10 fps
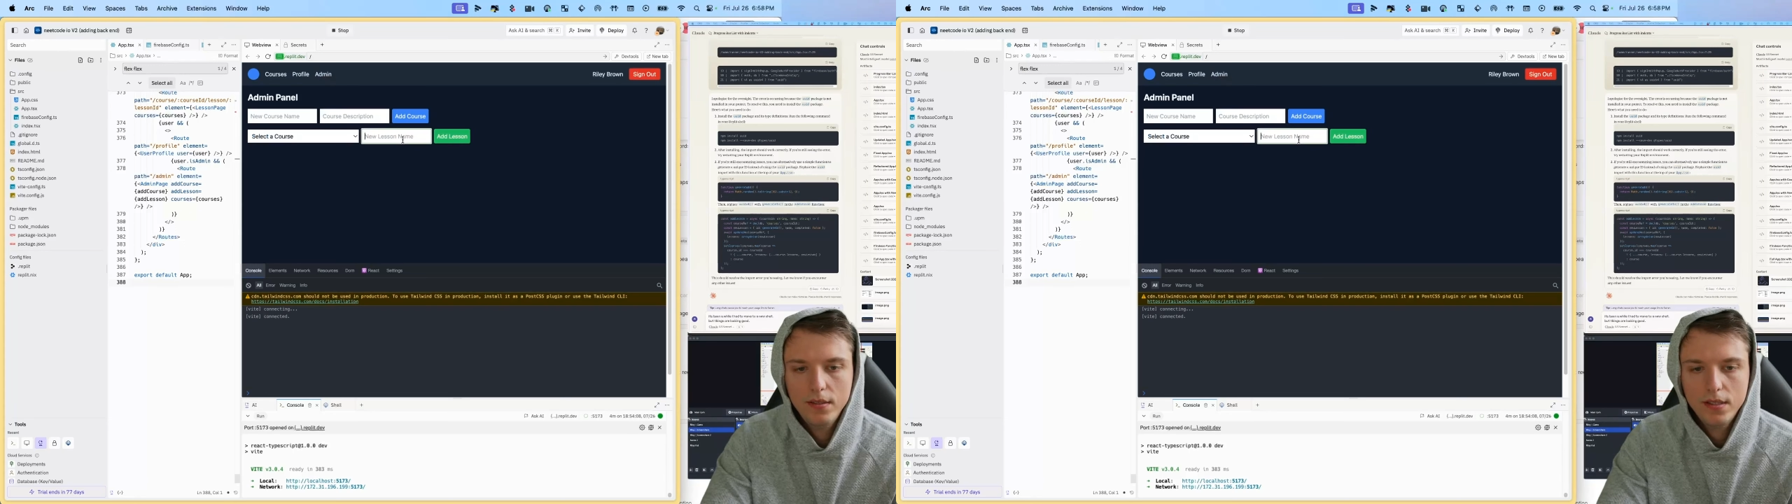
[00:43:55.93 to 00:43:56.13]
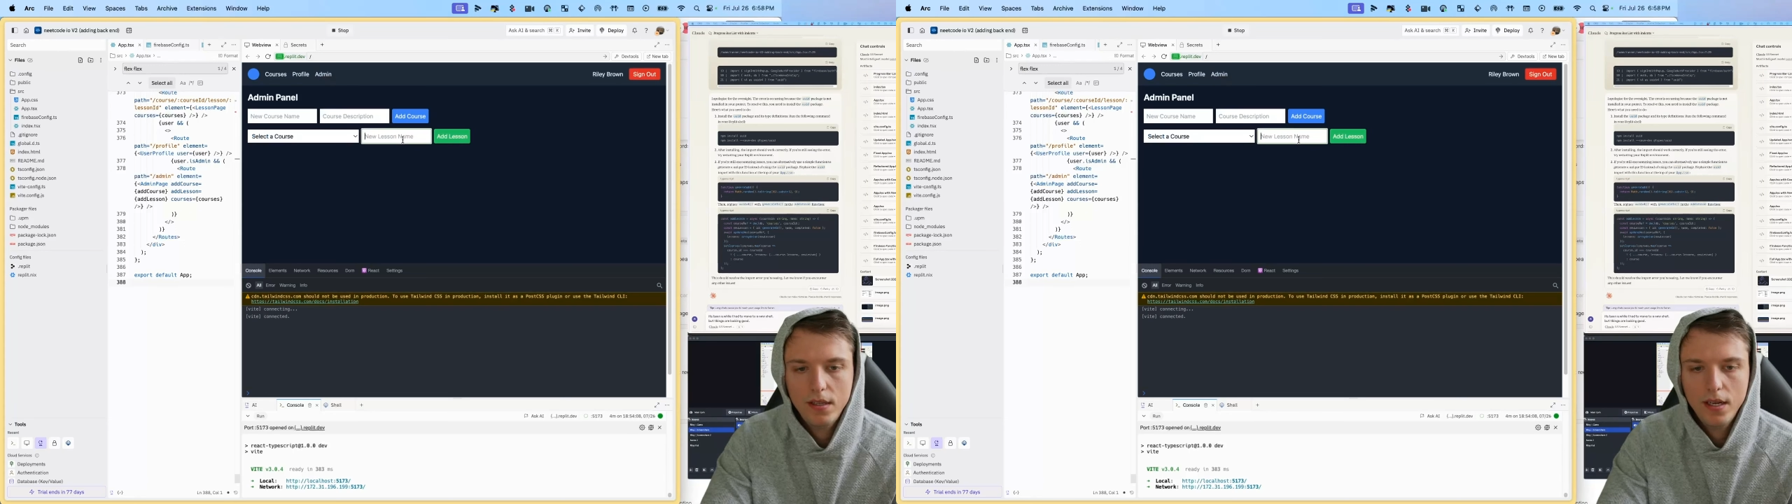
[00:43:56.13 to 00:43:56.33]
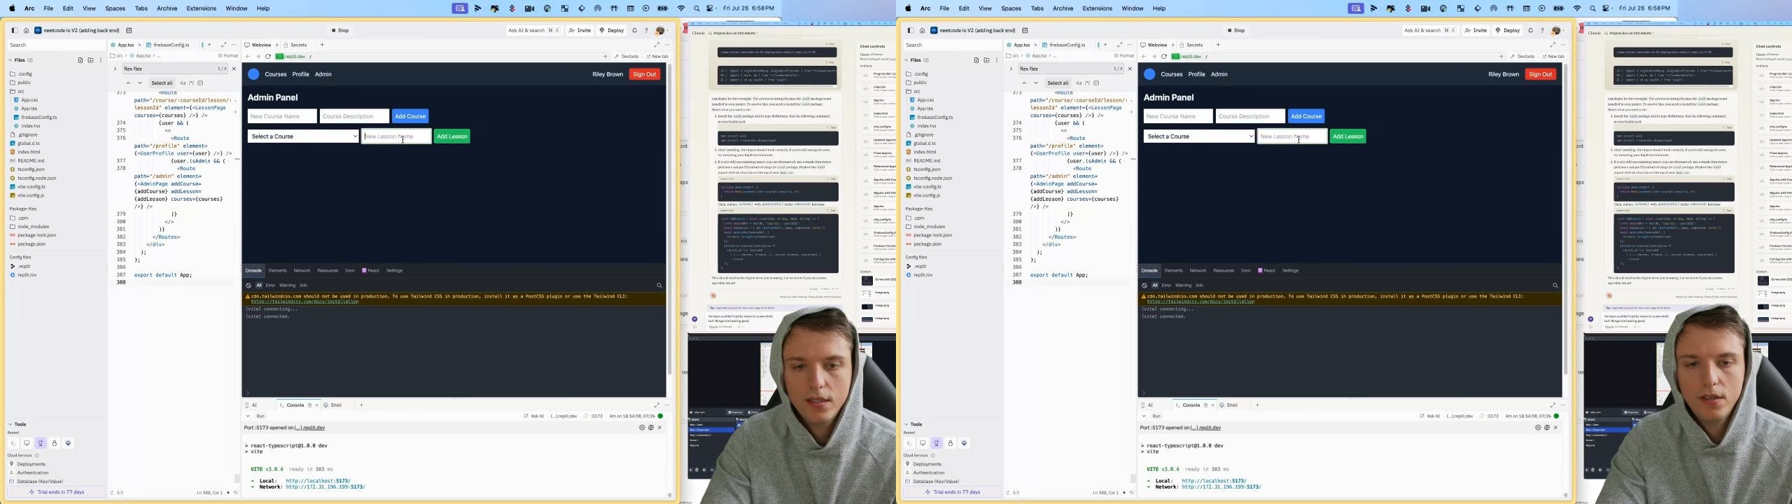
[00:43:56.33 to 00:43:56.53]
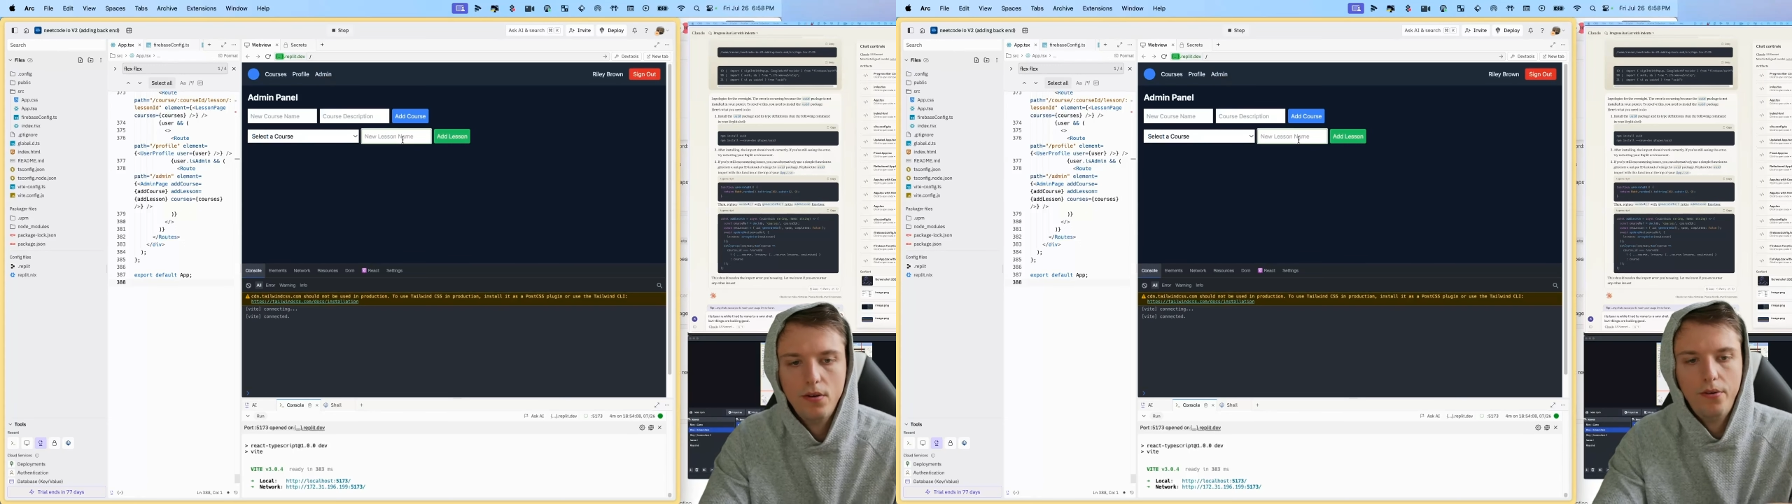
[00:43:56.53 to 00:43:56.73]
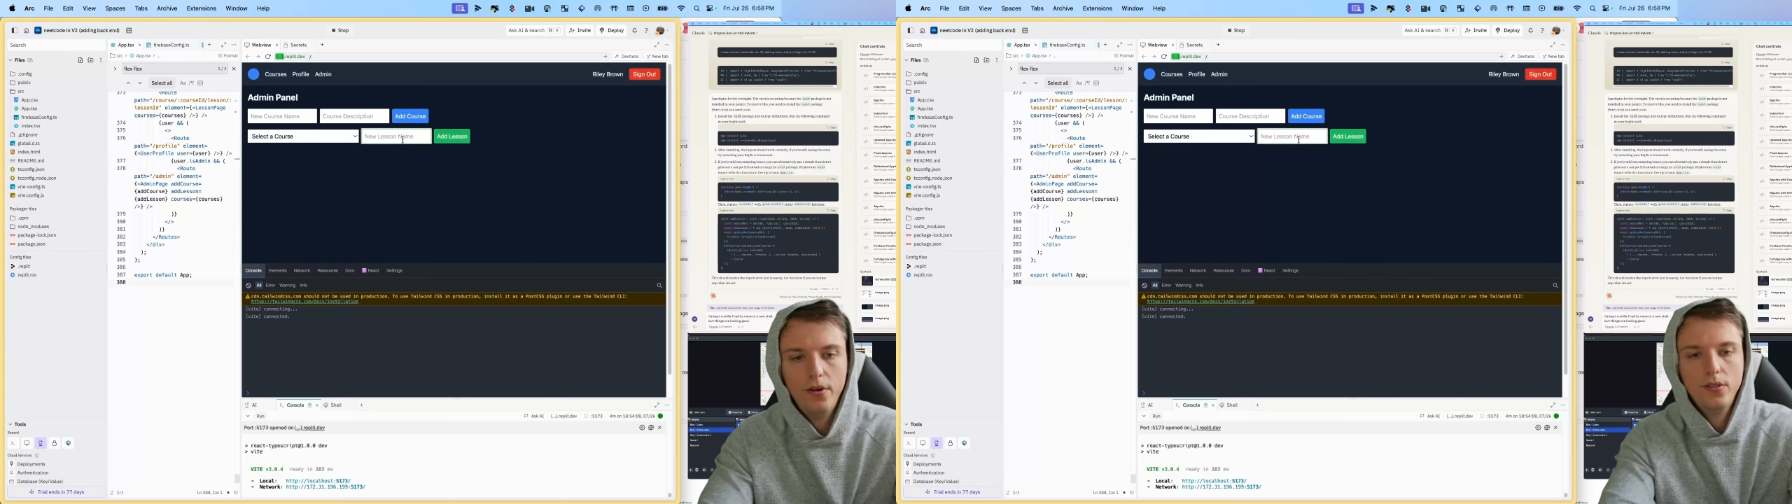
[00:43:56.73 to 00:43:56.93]
select a
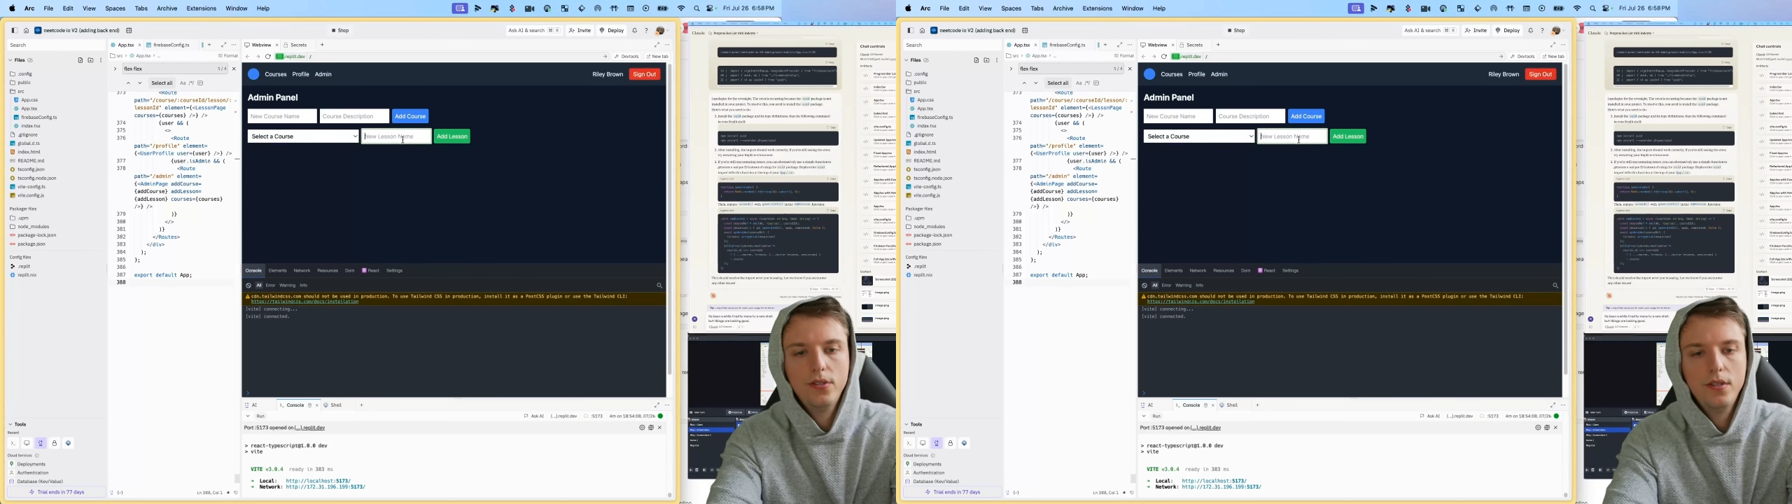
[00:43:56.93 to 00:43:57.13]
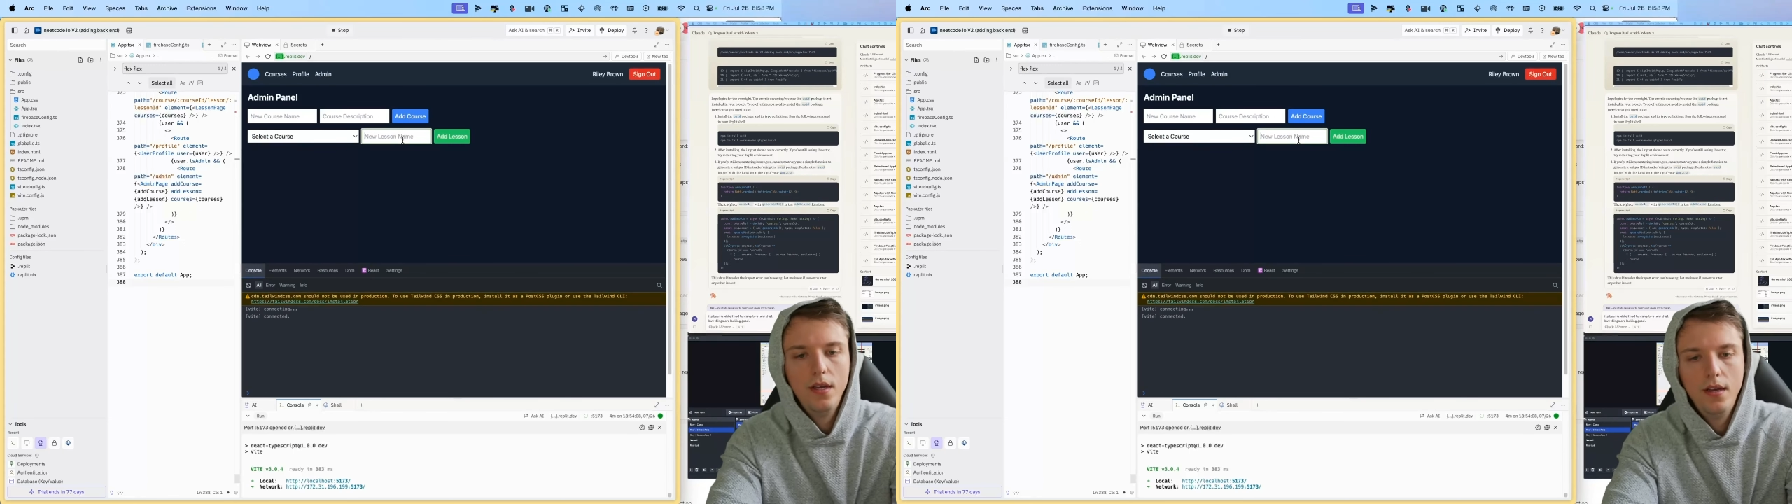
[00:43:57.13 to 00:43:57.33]
course.